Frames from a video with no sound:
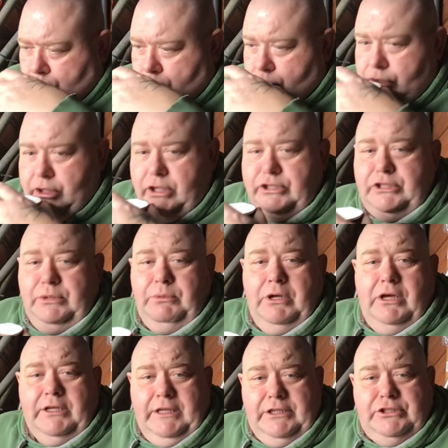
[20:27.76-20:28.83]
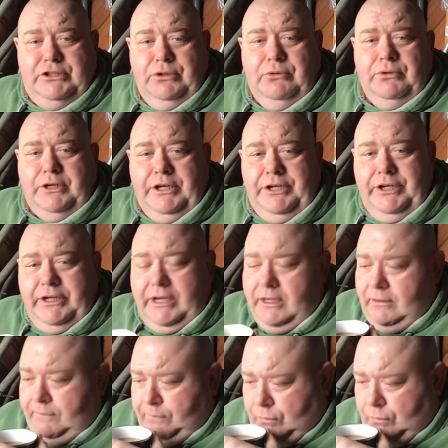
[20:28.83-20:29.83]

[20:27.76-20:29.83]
Thirsty work, this talking, you know.